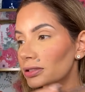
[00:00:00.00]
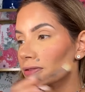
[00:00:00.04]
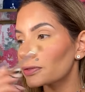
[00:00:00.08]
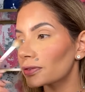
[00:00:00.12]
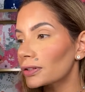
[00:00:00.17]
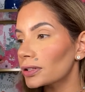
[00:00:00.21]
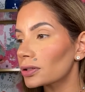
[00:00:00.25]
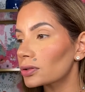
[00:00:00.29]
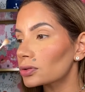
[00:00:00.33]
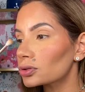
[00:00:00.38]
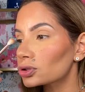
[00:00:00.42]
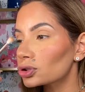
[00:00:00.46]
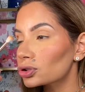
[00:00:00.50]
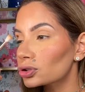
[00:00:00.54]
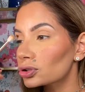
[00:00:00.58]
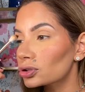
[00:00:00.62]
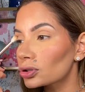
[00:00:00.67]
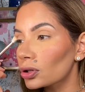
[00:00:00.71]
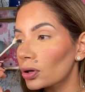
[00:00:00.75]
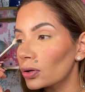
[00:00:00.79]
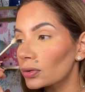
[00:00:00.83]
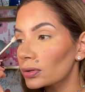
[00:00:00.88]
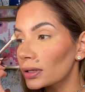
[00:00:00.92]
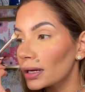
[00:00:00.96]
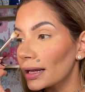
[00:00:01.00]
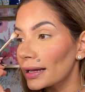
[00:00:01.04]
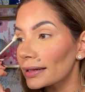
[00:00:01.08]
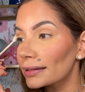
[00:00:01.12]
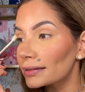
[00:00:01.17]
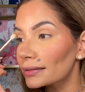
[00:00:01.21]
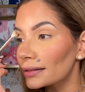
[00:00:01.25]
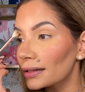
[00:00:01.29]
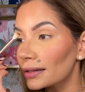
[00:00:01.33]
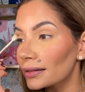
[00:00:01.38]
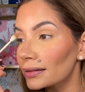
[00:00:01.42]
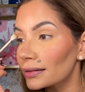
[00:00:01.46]
feels so
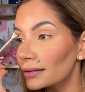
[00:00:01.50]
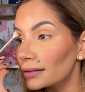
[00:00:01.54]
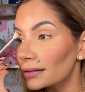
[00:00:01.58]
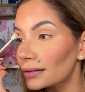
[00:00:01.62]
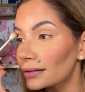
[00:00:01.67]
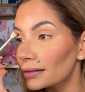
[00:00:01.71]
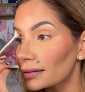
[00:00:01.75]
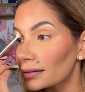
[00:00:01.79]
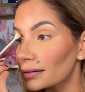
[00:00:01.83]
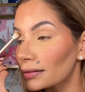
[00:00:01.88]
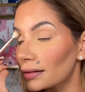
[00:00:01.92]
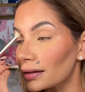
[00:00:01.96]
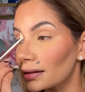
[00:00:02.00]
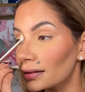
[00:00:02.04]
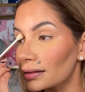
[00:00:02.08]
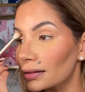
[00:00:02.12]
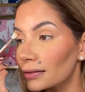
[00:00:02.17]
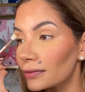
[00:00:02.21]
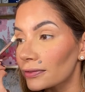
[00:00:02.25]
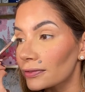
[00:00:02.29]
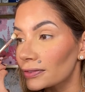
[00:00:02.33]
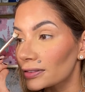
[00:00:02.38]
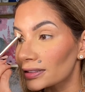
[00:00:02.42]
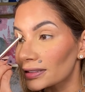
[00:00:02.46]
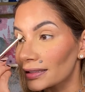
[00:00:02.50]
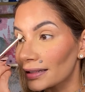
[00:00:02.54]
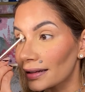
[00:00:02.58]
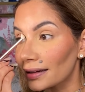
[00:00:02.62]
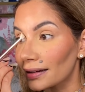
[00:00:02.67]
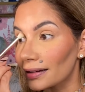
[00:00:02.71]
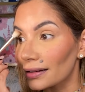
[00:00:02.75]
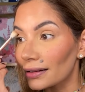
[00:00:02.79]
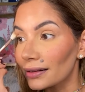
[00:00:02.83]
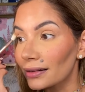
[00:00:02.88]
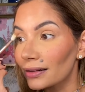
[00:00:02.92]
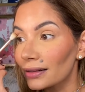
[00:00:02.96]
nice on the skin,